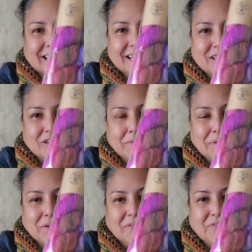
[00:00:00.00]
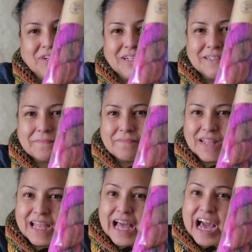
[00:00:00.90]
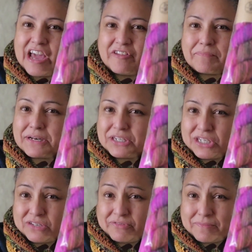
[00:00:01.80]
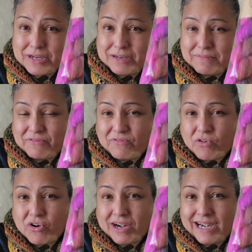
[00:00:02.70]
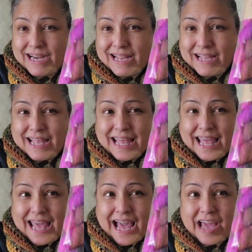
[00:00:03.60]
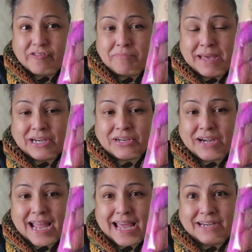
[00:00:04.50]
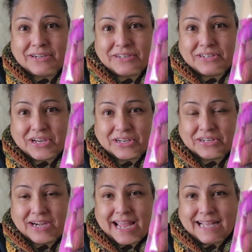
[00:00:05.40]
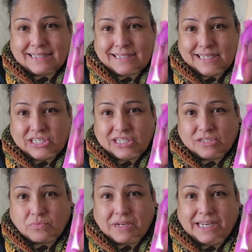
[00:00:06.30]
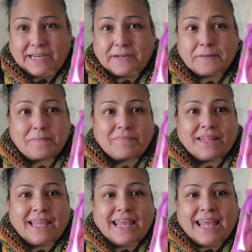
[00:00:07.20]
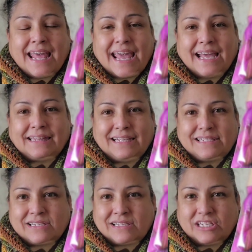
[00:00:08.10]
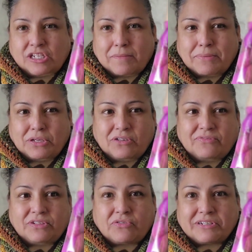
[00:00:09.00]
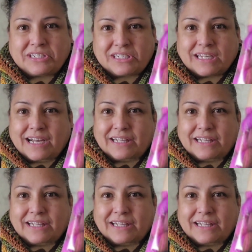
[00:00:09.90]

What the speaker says: They are so beautiful. I have purchased from her before. I've met her and her daughter at Stitches 1 year. And these are such a beautiful, gorgeous